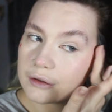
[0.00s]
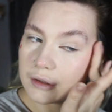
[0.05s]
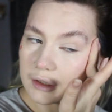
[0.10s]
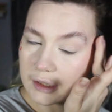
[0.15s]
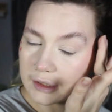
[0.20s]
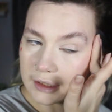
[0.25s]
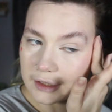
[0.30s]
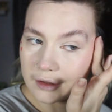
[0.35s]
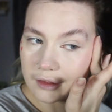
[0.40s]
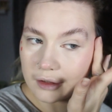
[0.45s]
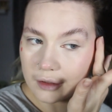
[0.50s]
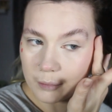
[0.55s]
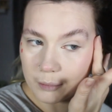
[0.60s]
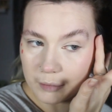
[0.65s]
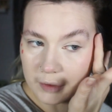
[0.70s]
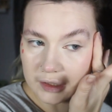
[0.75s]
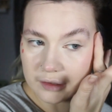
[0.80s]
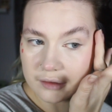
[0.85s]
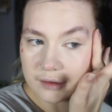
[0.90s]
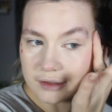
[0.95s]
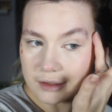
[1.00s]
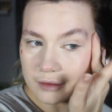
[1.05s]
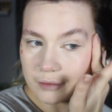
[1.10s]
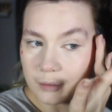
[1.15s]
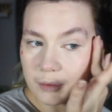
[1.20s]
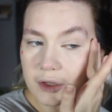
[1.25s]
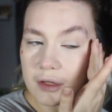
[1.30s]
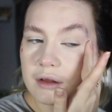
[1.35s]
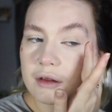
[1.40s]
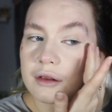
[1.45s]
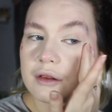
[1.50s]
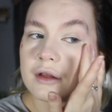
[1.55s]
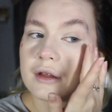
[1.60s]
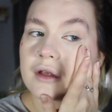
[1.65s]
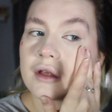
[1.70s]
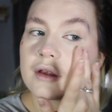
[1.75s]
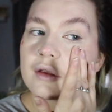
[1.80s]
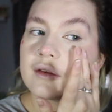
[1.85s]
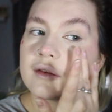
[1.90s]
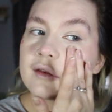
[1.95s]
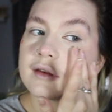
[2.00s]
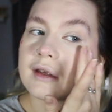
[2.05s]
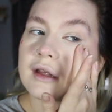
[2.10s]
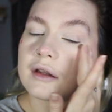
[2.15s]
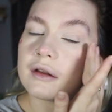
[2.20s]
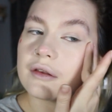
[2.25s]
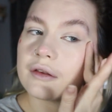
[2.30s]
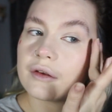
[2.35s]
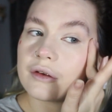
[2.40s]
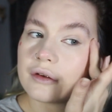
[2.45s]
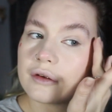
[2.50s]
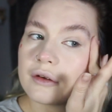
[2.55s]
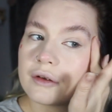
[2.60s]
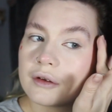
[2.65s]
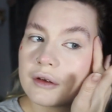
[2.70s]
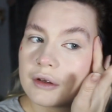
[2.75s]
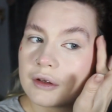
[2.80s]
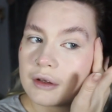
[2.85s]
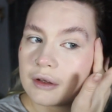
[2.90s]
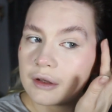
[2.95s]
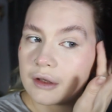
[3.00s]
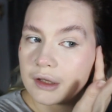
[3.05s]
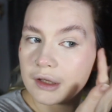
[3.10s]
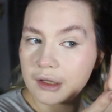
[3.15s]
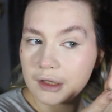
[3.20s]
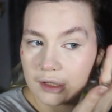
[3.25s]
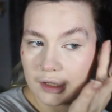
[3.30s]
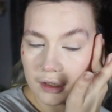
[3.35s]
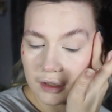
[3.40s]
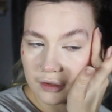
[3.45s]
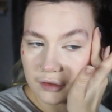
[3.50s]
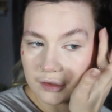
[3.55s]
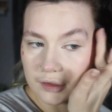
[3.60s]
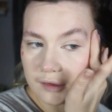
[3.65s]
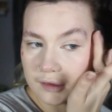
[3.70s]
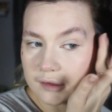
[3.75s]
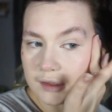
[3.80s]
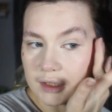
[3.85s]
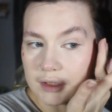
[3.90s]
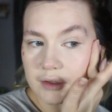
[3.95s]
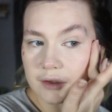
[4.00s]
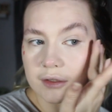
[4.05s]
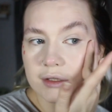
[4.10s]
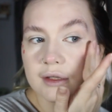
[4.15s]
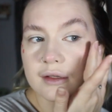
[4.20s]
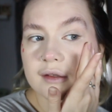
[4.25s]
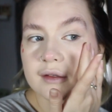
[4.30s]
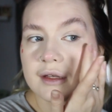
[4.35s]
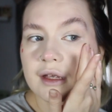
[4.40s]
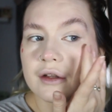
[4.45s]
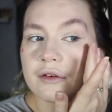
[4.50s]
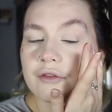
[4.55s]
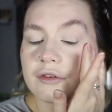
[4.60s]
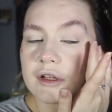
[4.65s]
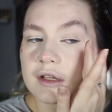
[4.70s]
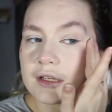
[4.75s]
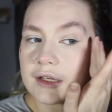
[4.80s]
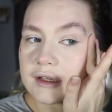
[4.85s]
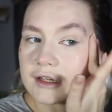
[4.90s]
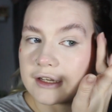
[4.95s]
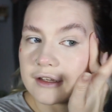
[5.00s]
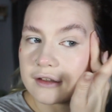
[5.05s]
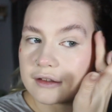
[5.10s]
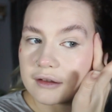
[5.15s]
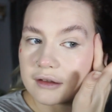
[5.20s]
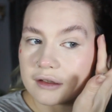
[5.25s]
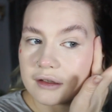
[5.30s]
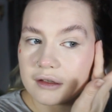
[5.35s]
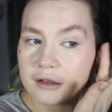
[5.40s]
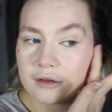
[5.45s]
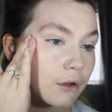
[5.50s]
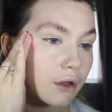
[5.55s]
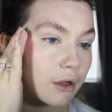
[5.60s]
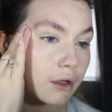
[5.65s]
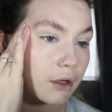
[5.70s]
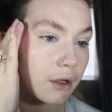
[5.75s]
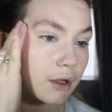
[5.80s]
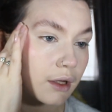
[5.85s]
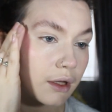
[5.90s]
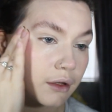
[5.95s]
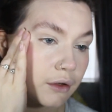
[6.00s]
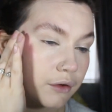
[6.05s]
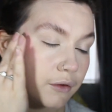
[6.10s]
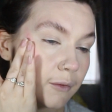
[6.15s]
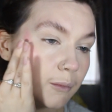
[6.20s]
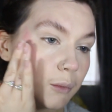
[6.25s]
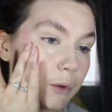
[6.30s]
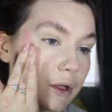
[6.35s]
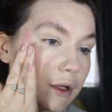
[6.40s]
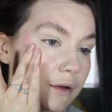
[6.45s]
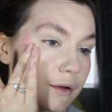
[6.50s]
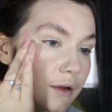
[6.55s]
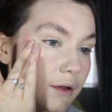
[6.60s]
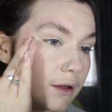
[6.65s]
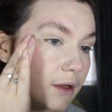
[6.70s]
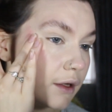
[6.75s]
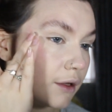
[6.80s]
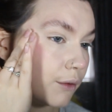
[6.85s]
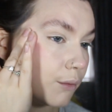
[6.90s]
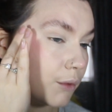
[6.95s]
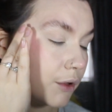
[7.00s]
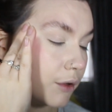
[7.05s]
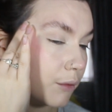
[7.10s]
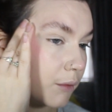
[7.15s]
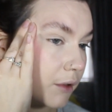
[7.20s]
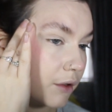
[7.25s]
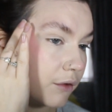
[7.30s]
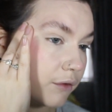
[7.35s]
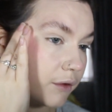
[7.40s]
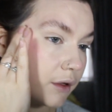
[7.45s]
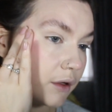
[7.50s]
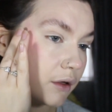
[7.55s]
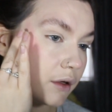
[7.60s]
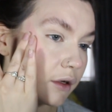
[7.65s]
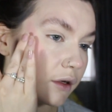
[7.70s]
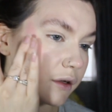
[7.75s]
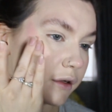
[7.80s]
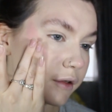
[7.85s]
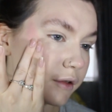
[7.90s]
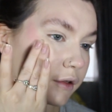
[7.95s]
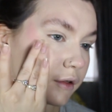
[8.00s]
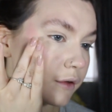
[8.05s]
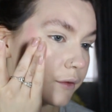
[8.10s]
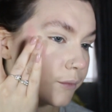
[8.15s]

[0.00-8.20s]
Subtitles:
And I think mixed in with the Skin Dew, it just sits on the skin really nicely. And again, just blending that in with my fingers.